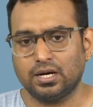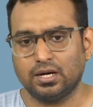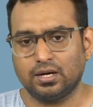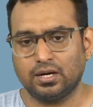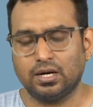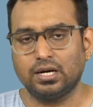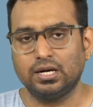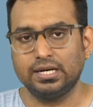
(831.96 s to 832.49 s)

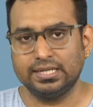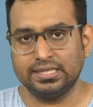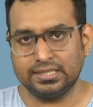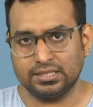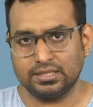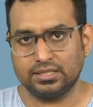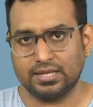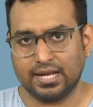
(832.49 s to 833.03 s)
uh,
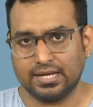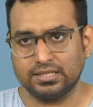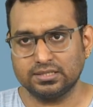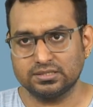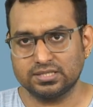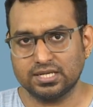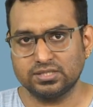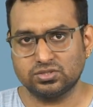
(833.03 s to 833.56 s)
early
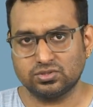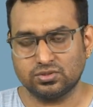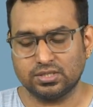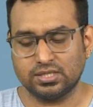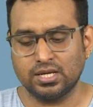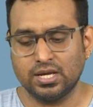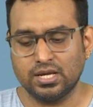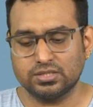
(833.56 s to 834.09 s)
19th
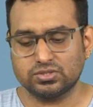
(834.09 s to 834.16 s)
century.